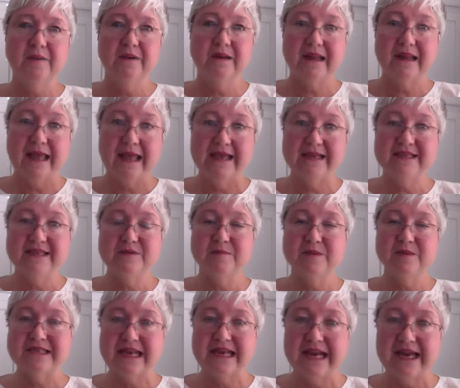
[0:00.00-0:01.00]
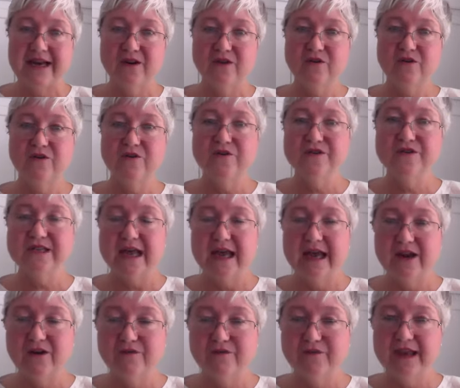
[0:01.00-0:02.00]
plants, botanicals,
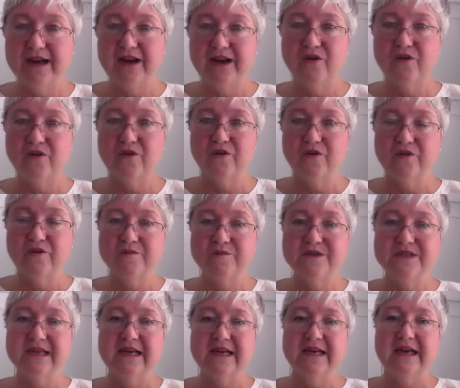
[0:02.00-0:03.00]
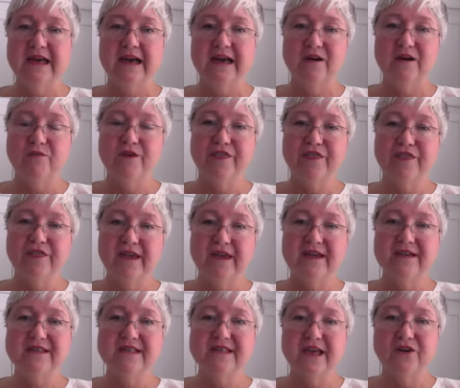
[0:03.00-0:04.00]
Ayurvedic herbs, with
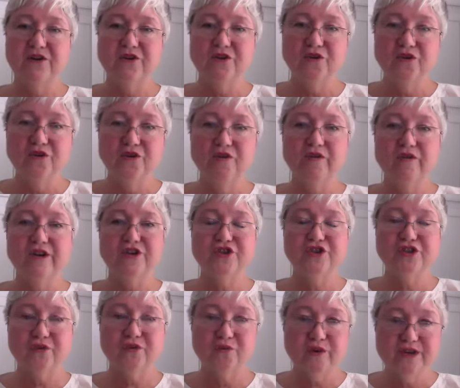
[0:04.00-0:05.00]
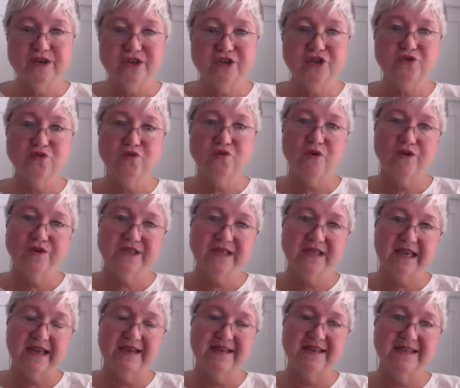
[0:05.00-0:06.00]
things that nourish and restore
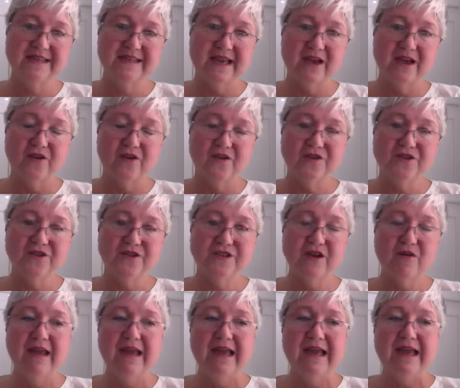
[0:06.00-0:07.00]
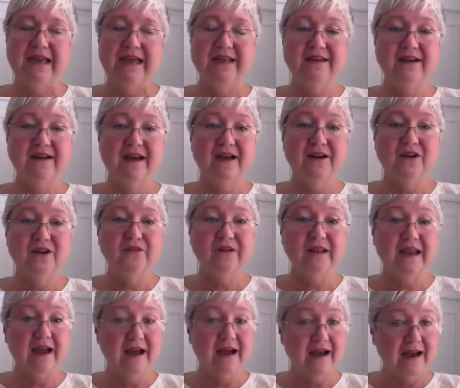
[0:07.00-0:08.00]
skin cells. So it not
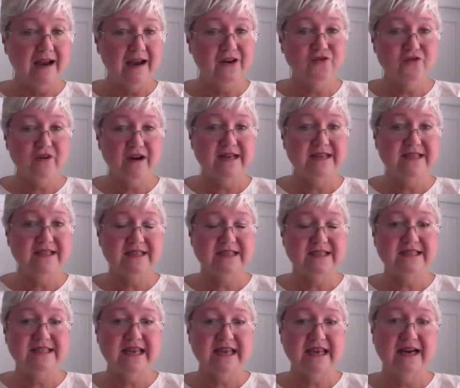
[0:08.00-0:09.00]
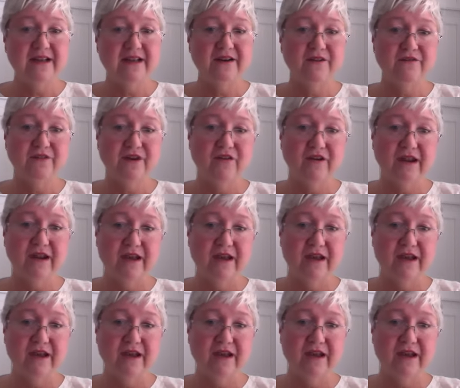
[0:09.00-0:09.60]
only hydrates the skin in a very